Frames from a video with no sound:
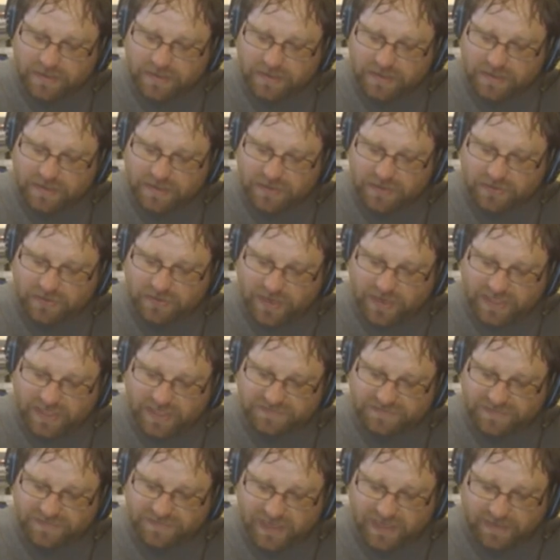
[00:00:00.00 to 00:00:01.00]
who has
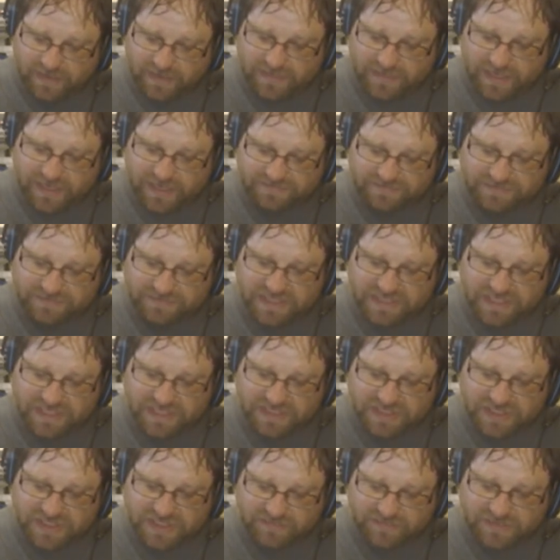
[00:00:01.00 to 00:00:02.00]
become the
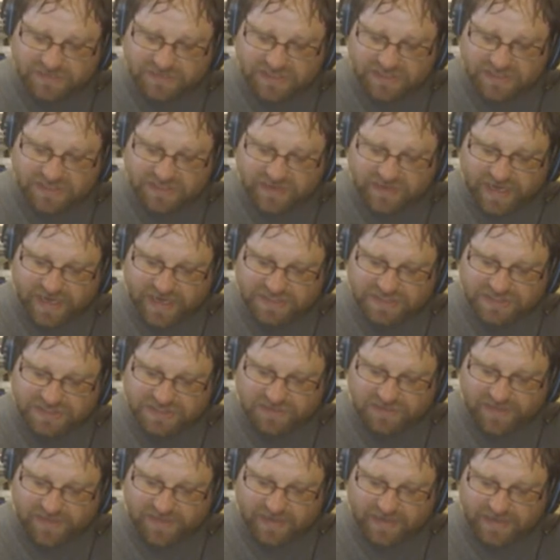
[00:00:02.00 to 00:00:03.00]
obsession of the deranged
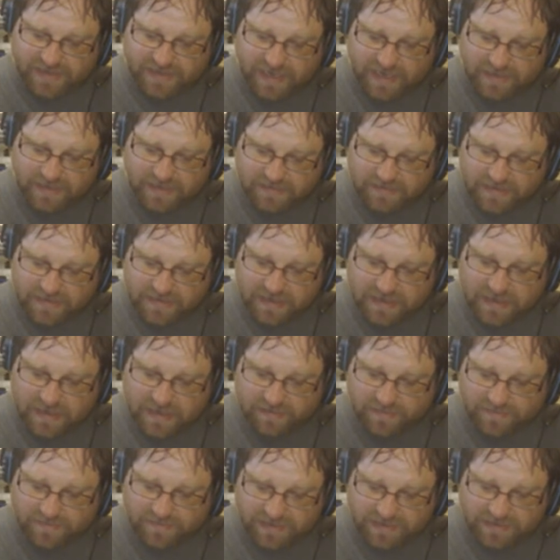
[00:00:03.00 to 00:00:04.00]
O'Malley.
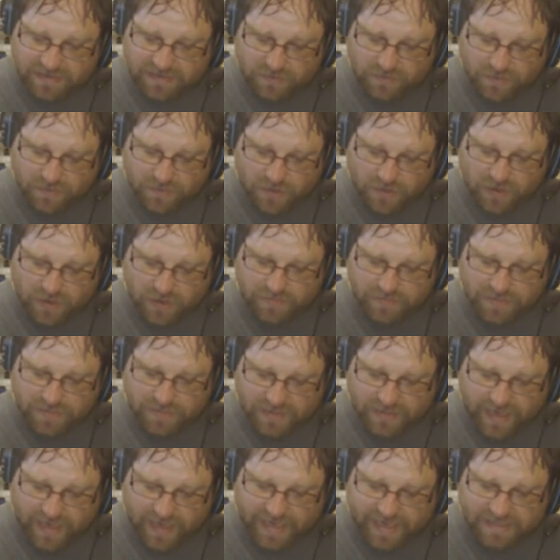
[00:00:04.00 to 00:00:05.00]
Amid the roar of the
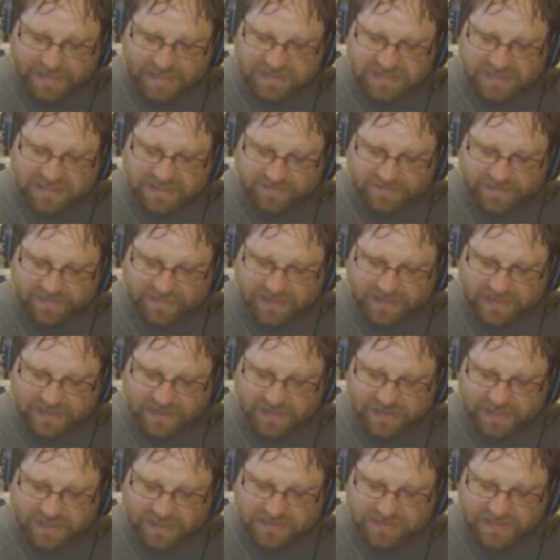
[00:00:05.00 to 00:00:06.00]
lions and the
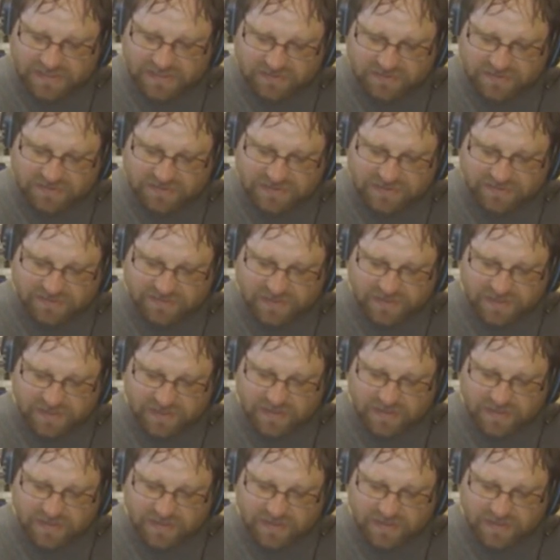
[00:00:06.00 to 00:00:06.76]
melodious tones of the